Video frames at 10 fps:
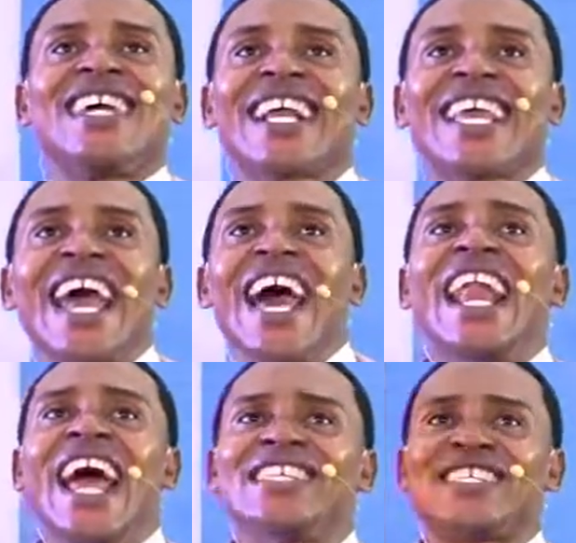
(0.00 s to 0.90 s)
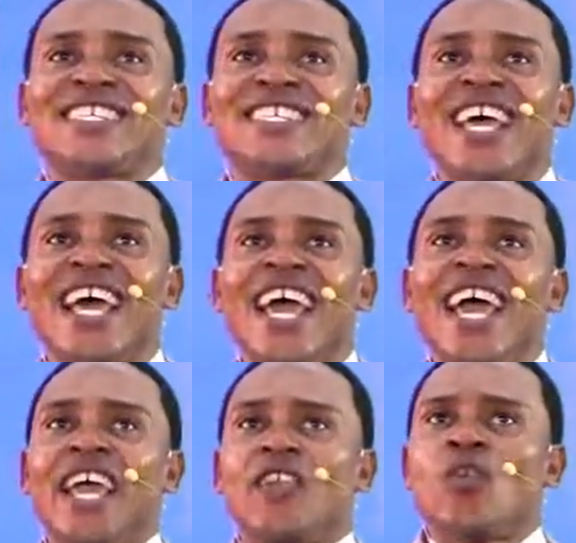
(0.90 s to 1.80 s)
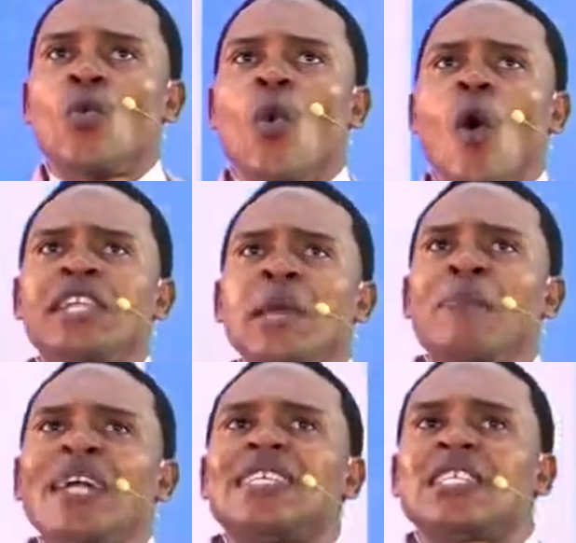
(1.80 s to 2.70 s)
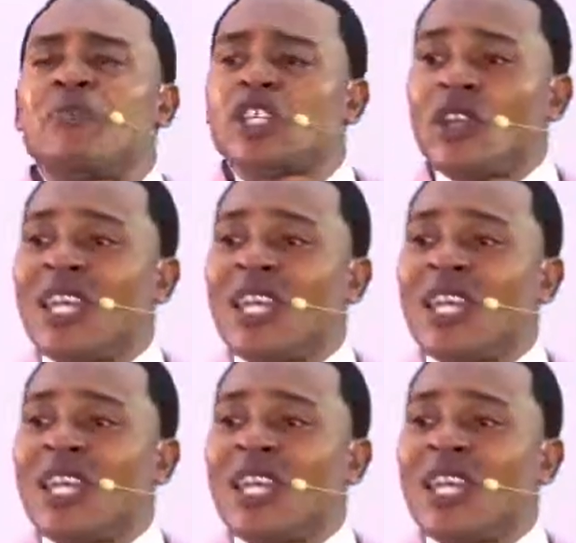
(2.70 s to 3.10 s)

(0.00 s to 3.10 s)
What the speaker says: Careless and unworthy participation.